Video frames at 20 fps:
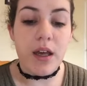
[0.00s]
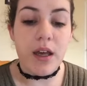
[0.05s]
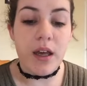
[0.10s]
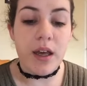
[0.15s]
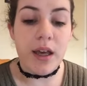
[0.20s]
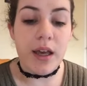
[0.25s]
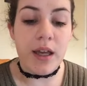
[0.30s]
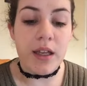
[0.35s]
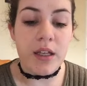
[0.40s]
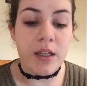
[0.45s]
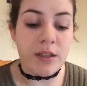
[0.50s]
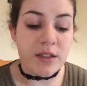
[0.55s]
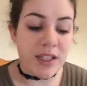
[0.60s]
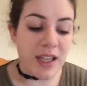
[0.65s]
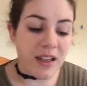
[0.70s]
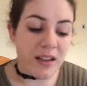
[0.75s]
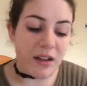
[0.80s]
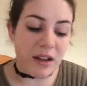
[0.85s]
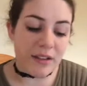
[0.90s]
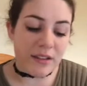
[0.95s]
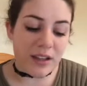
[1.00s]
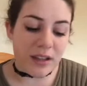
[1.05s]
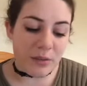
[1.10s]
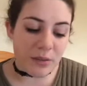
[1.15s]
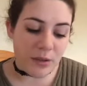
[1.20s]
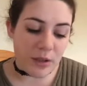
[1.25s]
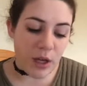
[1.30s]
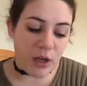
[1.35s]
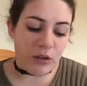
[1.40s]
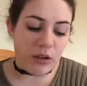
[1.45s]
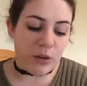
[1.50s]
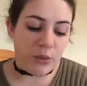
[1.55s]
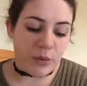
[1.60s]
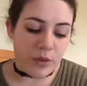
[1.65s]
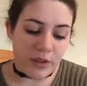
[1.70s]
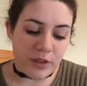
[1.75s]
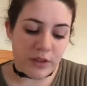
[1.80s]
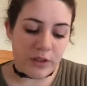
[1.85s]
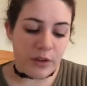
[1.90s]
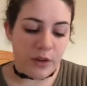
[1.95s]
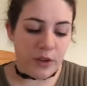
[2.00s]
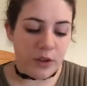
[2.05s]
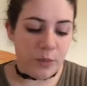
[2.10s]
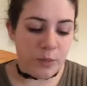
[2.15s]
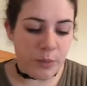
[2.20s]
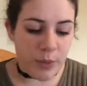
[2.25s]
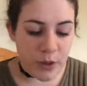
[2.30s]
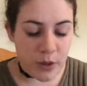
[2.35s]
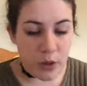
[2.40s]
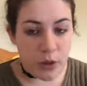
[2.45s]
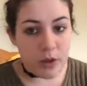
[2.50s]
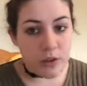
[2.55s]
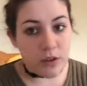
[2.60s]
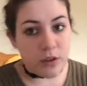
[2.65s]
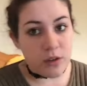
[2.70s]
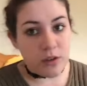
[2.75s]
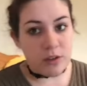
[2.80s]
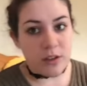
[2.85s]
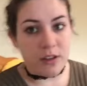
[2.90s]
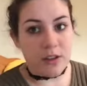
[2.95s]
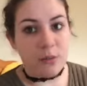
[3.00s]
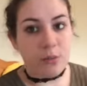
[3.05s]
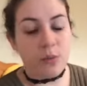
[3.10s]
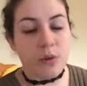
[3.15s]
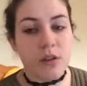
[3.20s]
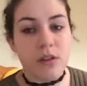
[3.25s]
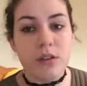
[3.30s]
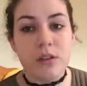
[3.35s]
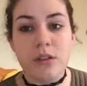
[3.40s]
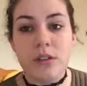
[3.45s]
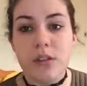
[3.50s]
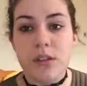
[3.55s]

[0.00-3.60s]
And the Scandalised mascara was good, but not as good as this one.